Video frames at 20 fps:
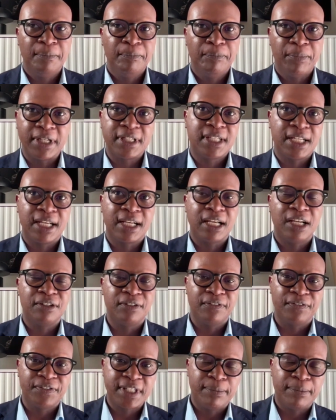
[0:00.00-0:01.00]
but kind
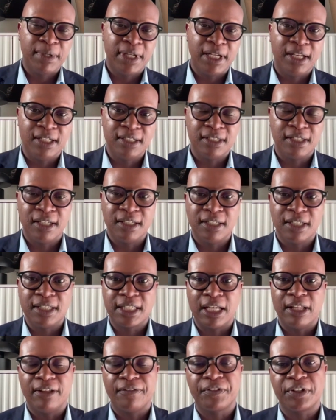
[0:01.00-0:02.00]
of similar in
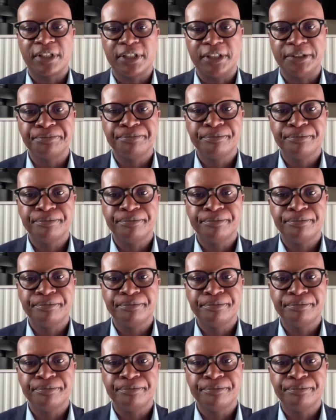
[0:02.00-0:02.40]
South Africa.